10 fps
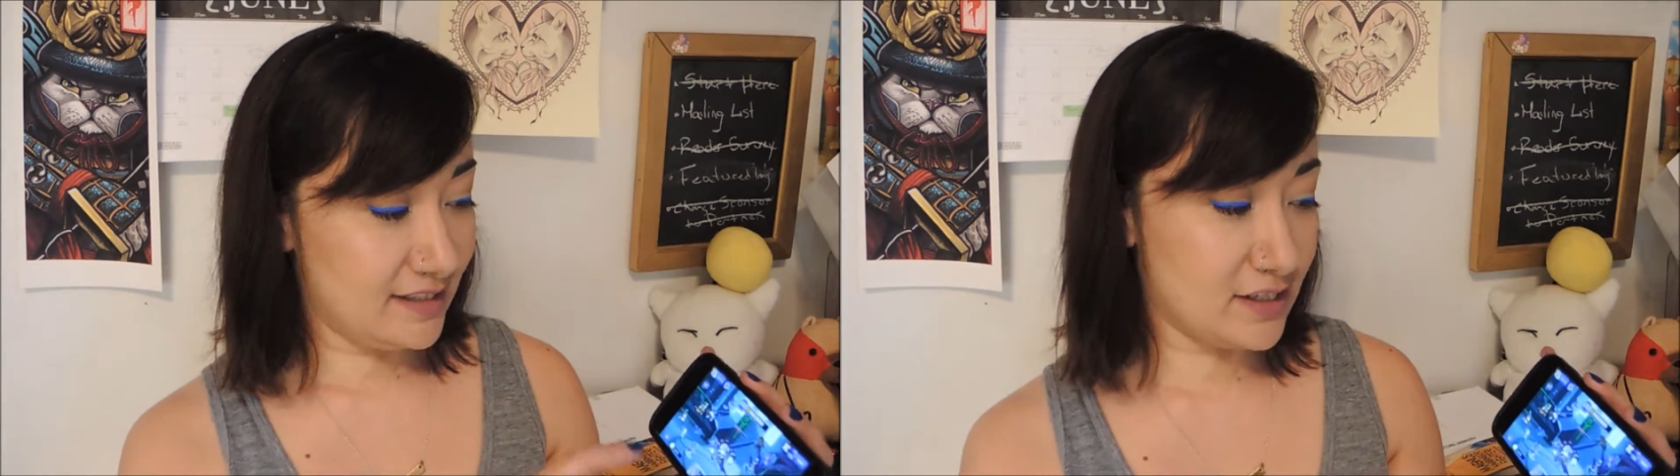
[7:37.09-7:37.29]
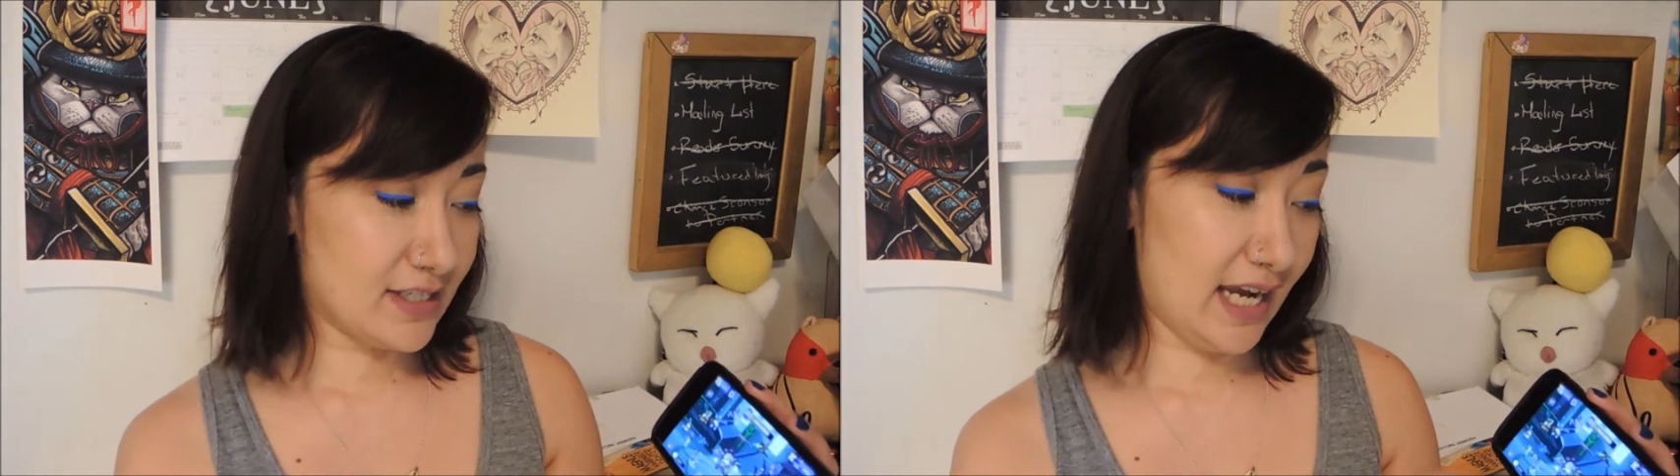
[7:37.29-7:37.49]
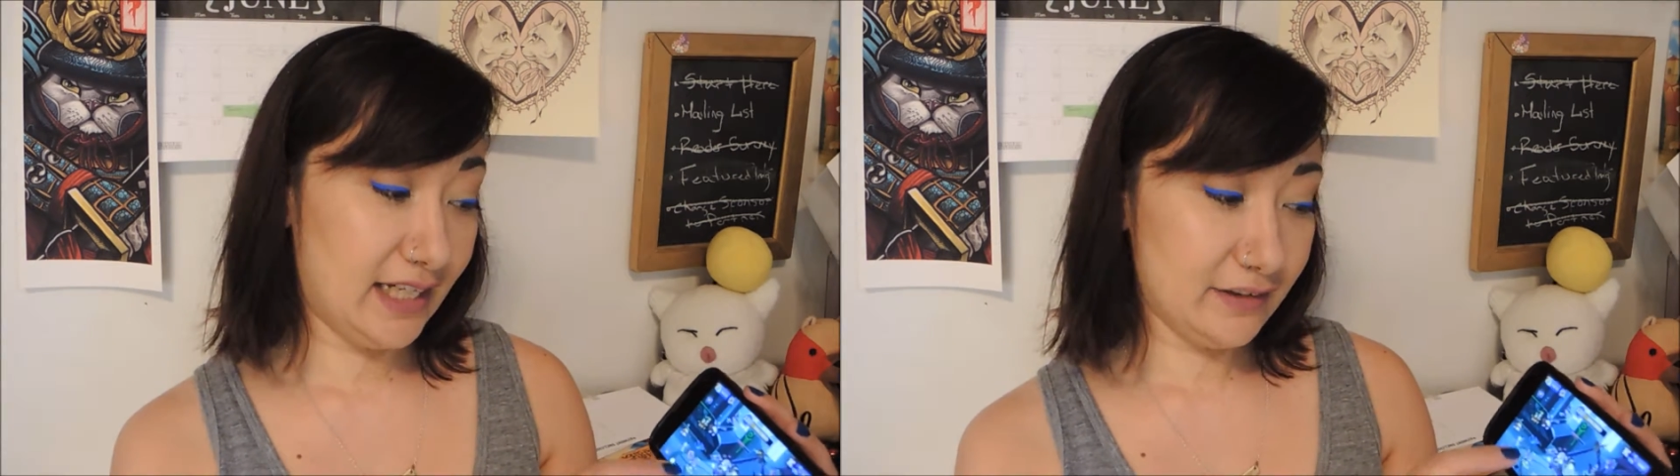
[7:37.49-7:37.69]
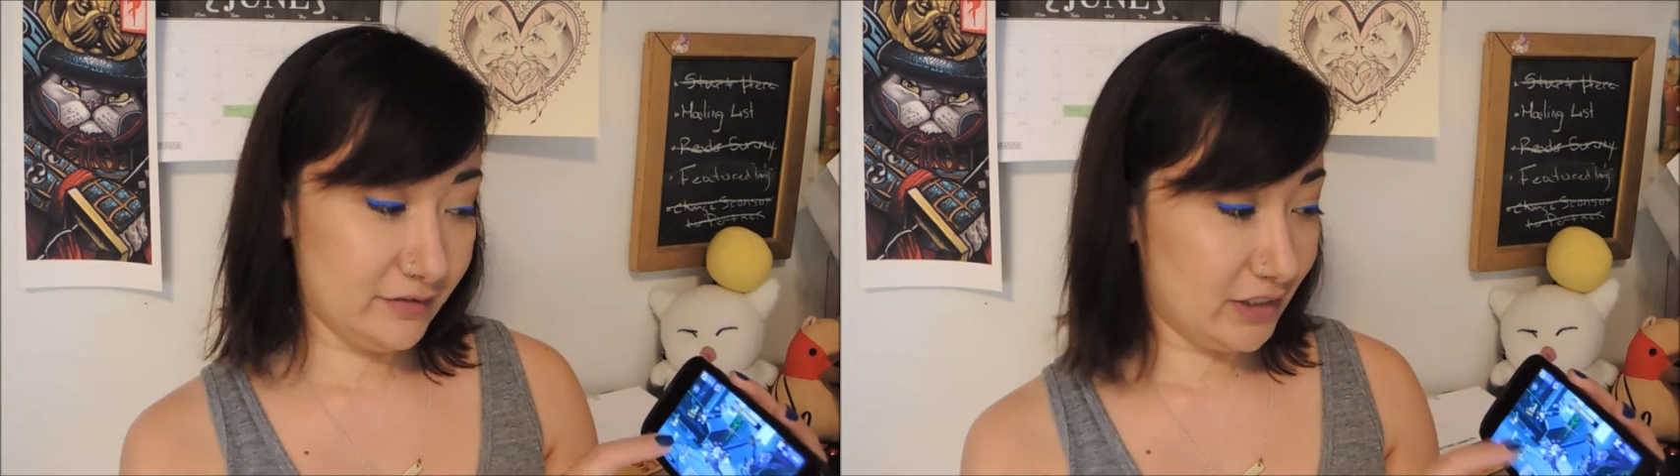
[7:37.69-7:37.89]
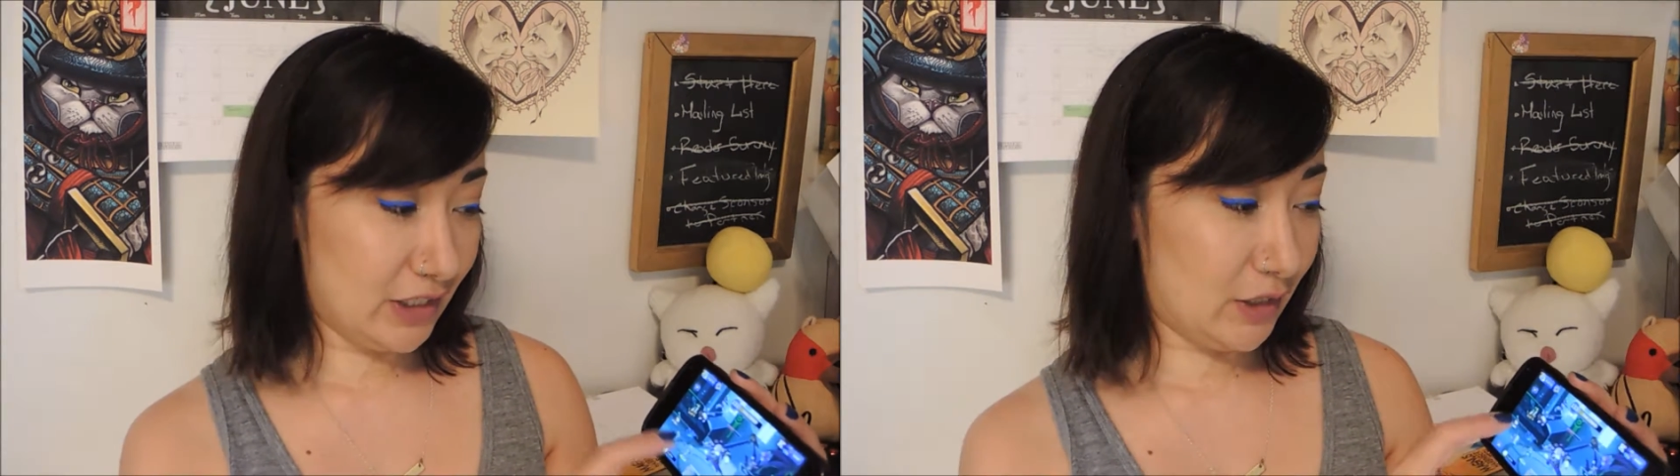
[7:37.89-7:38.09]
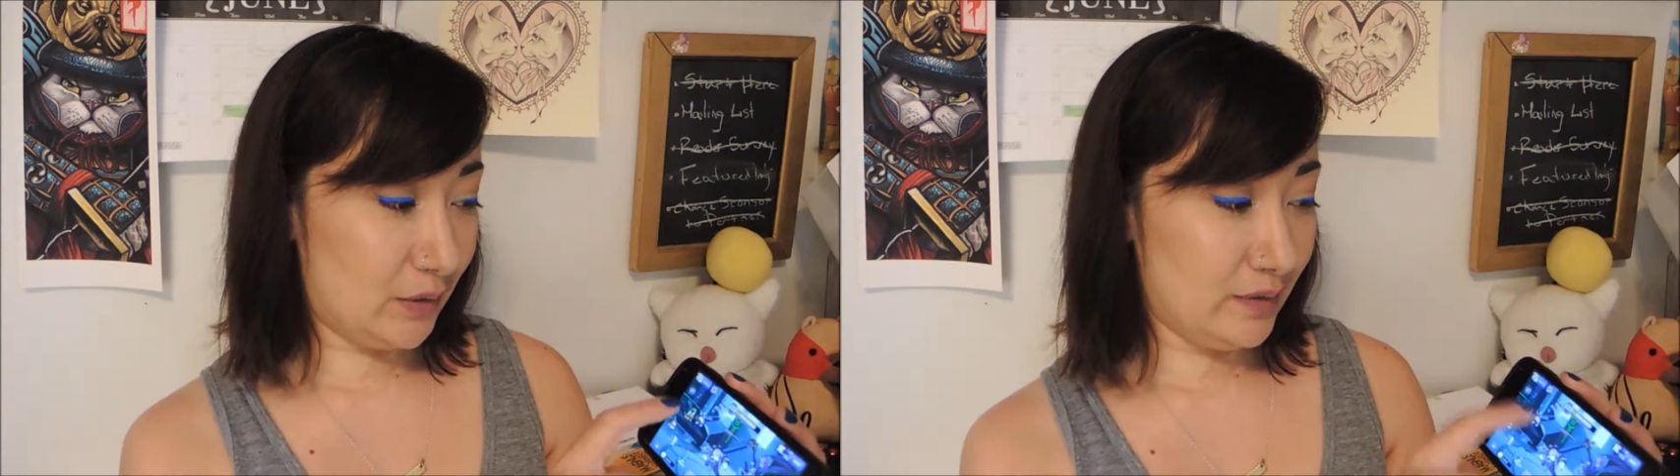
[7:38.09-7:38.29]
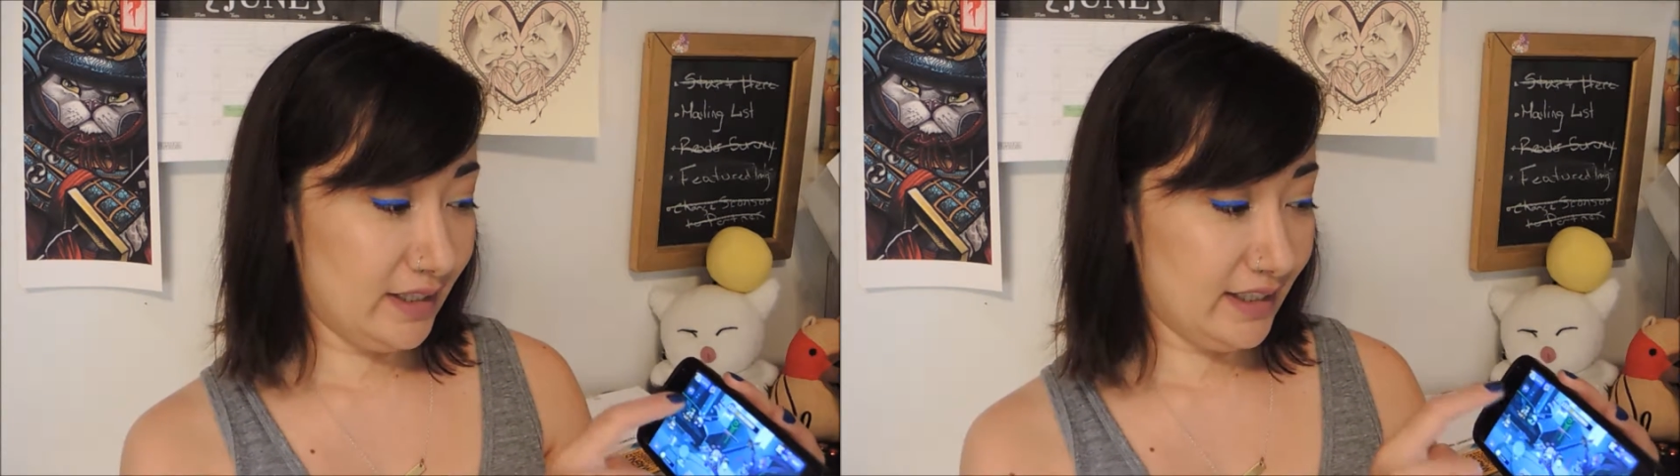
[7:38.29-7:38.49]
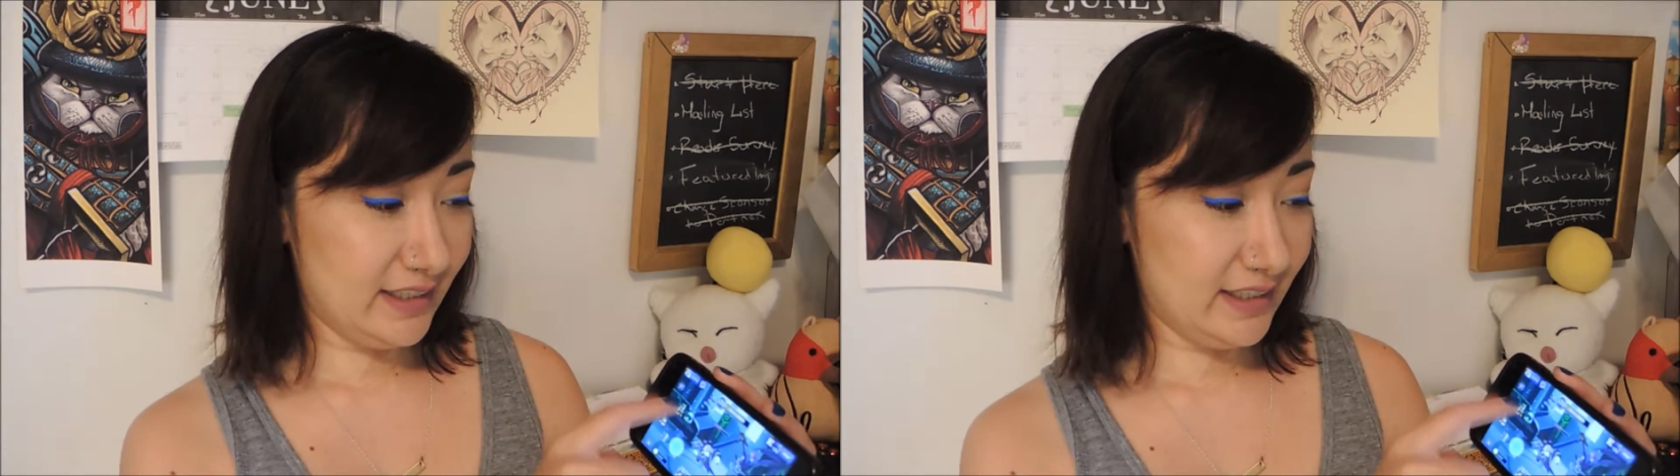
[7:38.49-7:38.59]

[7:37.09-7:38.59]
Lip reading: and just kind of, you know,